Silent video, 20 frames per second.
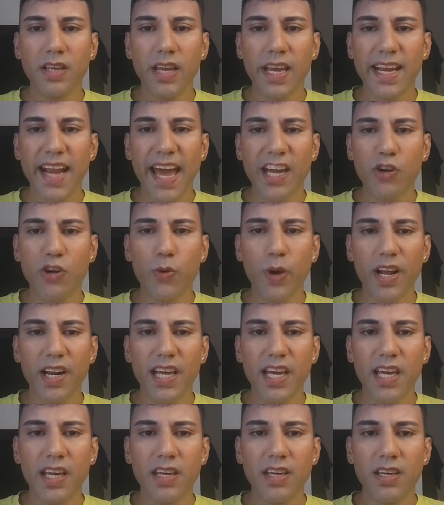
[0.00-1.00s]

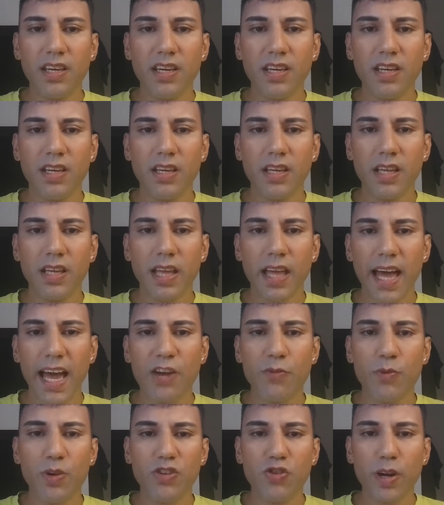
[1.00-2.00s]
inaccurately
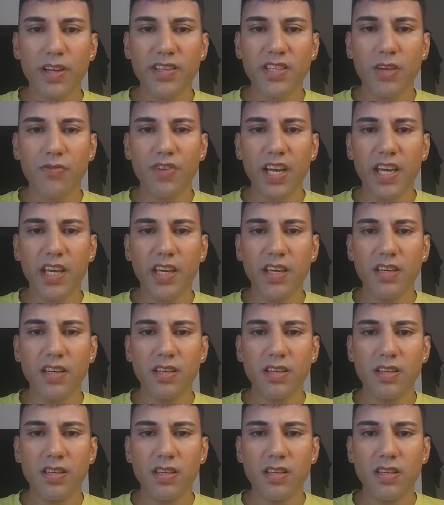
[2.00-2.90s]
and restrictively.